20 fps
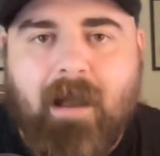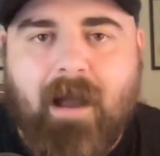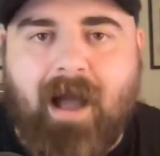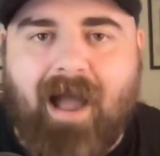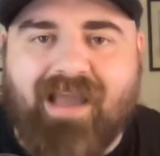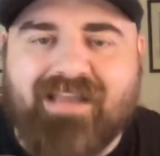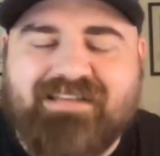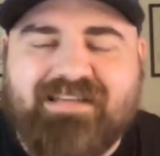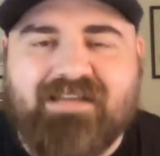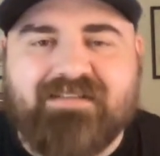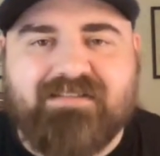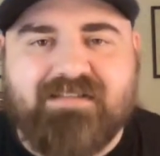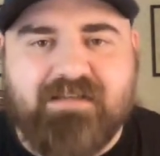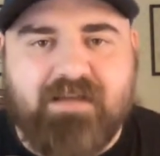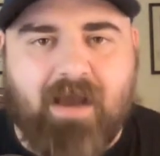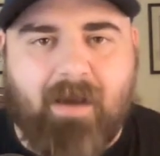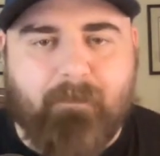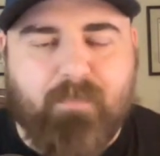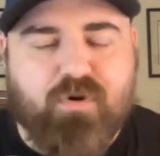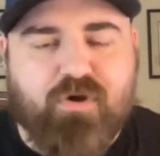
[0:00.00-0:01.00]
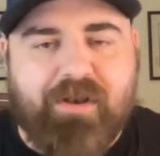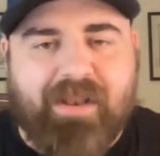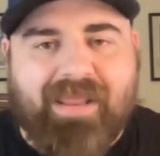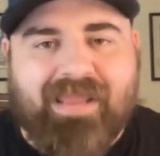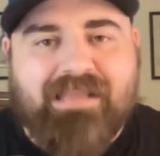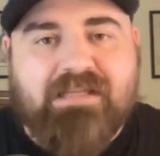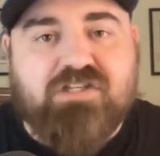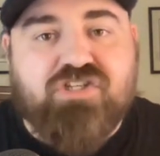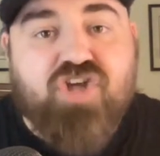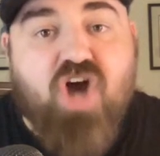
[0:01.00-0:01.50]
I tend to not put
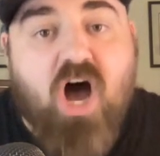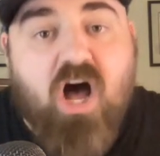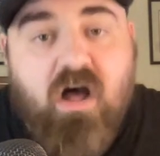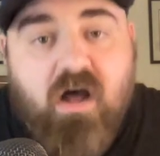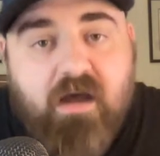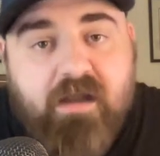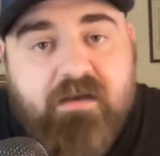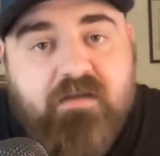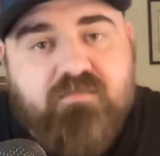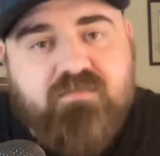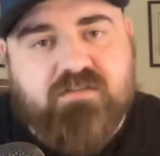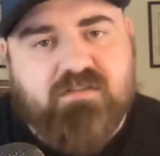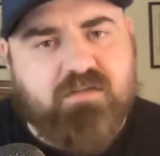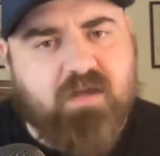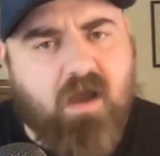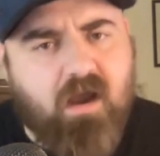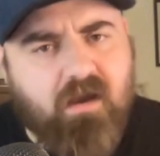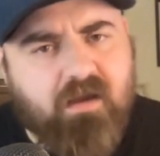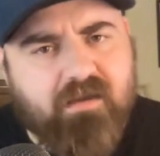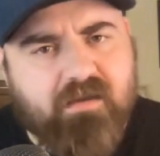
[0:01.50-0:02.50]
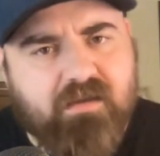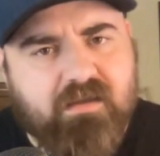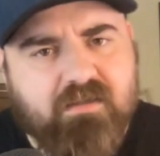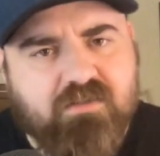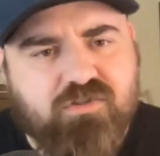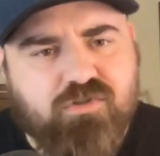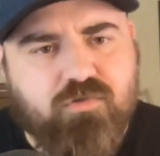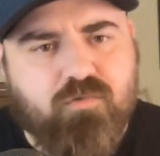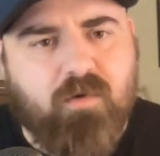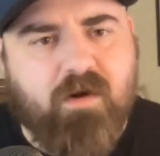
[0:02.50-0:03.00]
a ton of stock
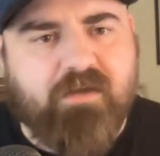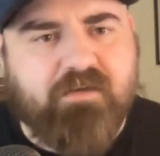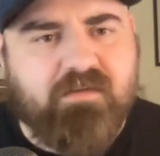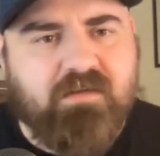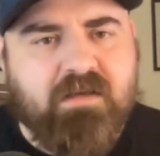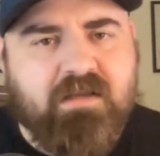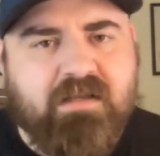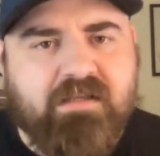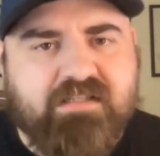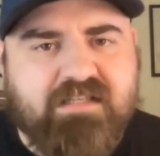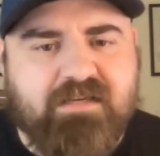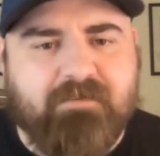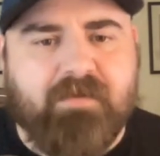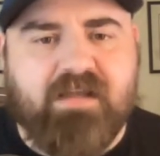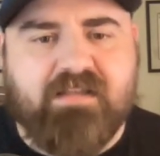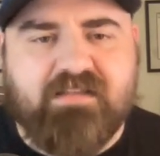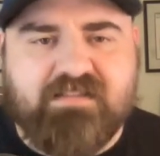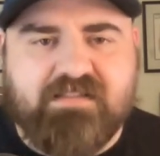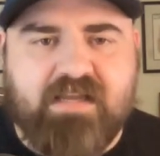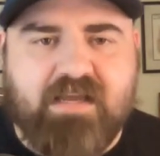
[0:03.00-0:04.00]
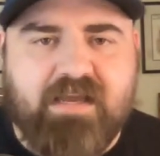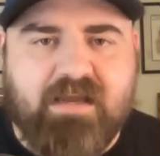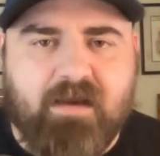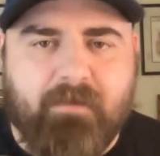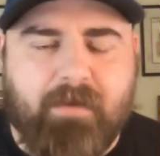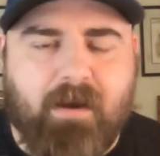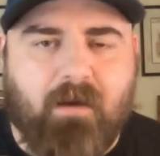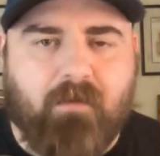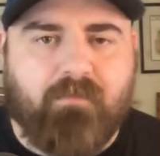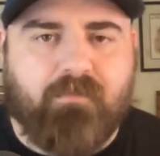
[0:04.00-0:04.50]
into what teammates say
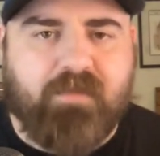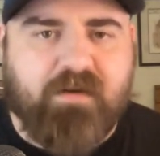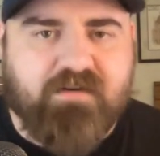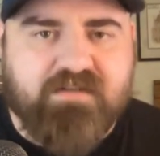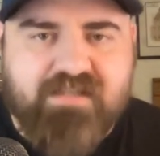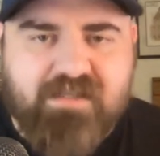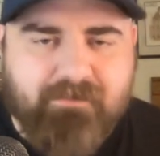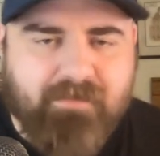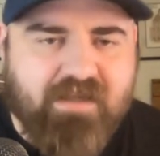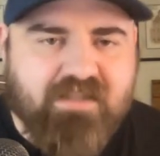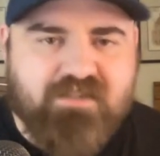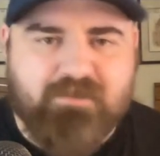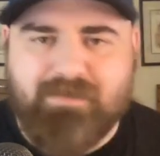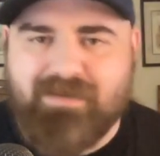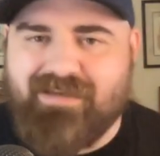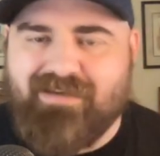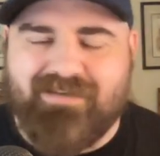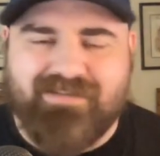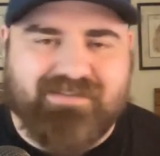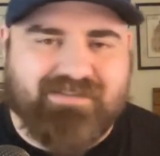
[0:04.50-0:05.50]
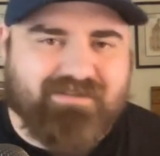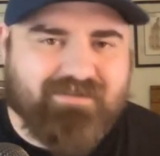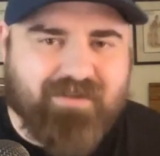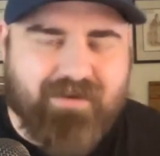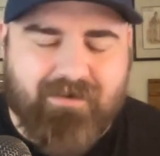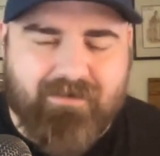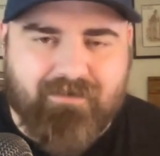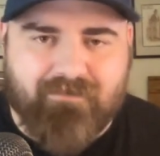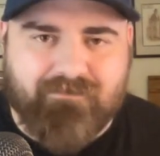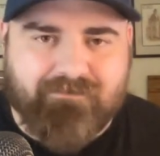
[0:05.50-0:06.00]
about their teammates because
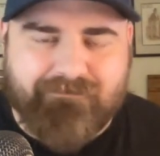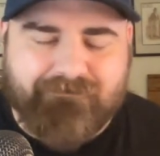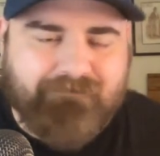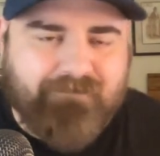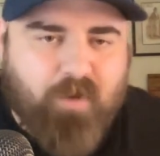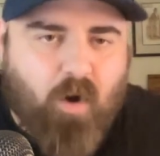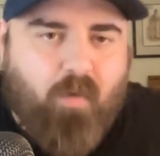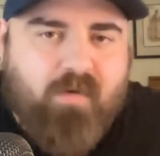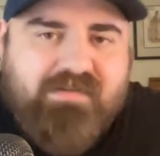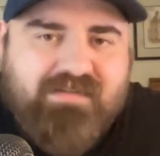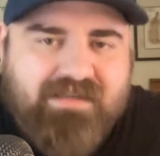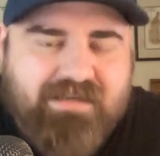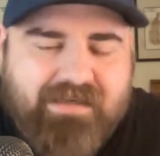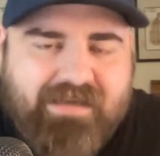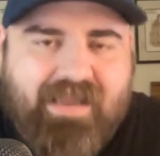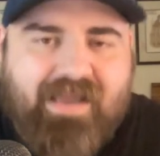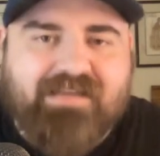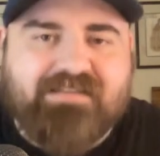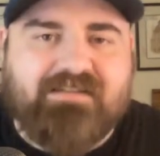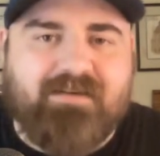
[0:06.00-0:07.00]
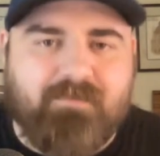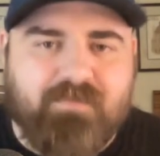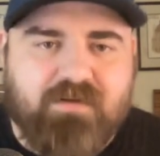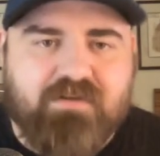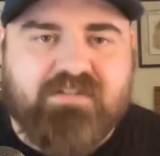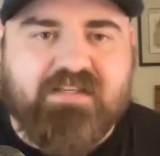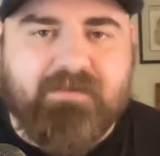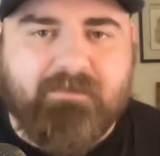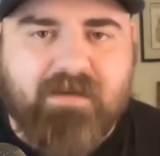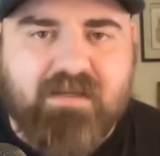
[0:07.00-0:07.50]
they're always going to gas up their
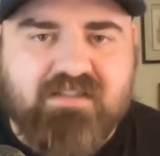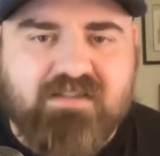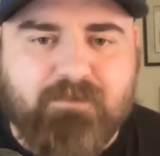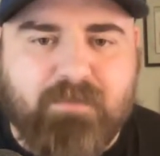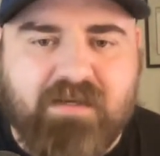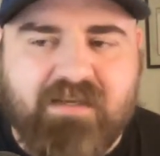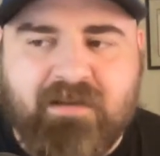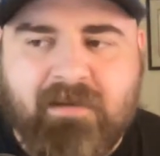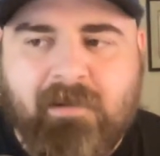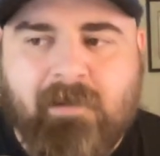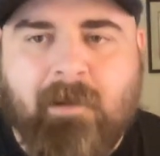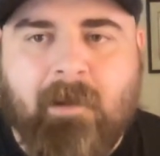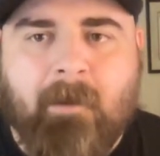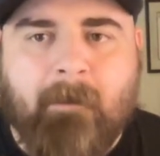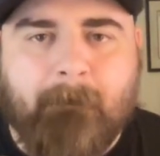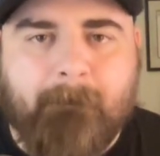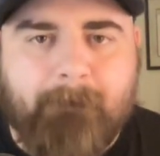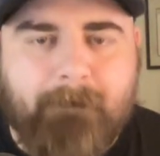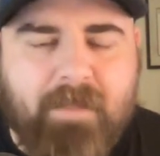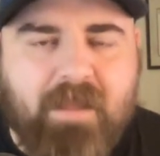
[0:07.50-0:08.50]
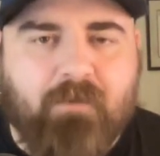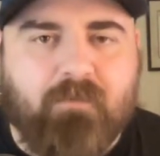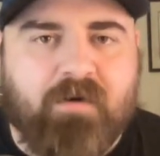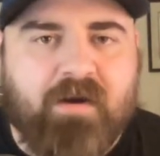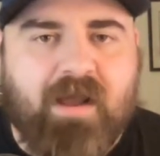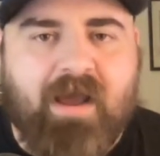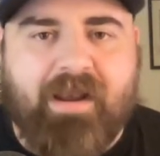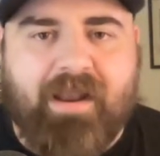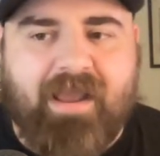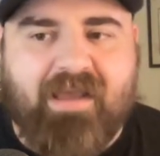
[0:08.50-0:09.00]
teammates. But they were
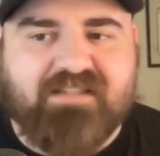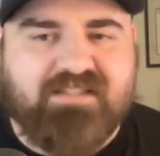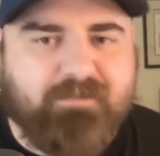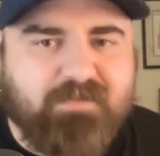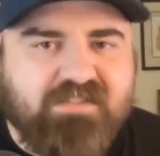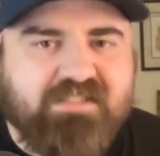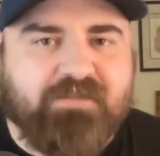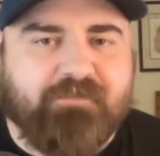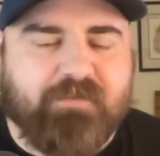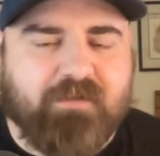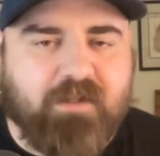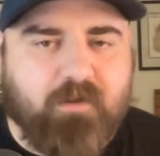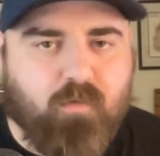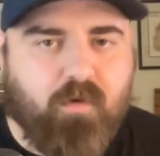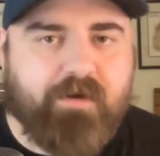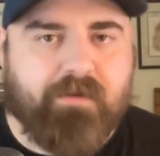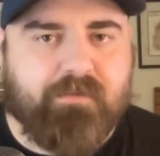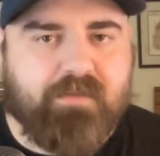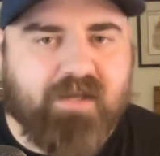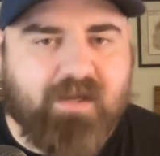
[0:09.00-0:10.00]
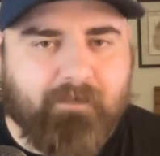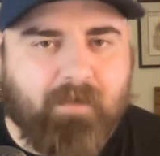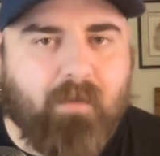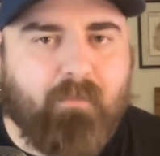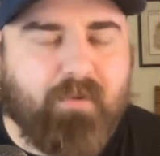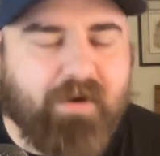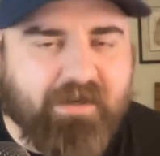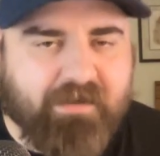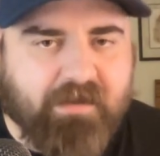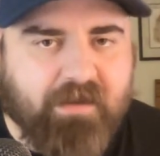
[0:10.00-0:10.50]
not asked specifically, what do you think about
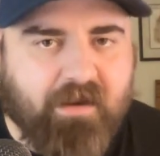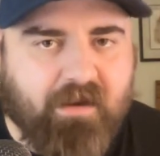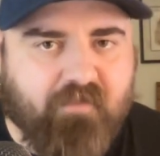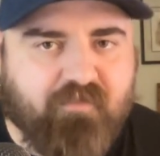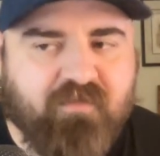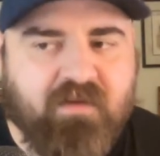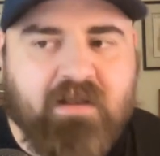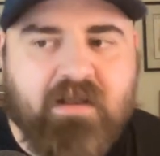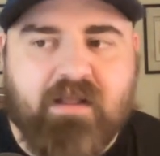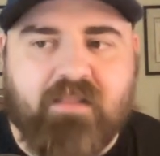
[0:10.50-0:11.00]
Braden Huff?